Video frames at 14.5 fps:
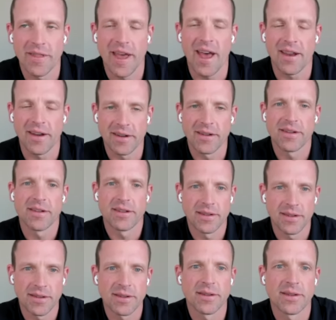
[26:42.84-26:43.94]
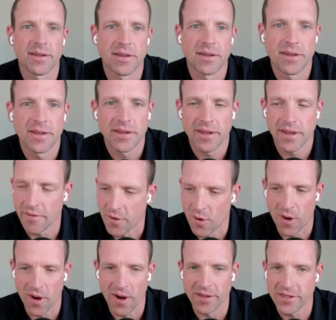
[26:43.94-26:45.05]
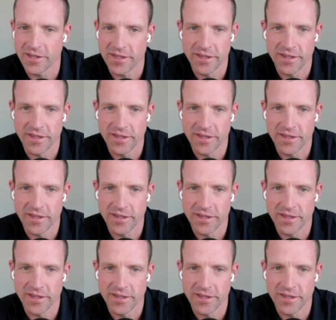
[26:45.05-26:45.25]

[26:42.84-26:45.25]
of that. Alex Hormozy, he's of course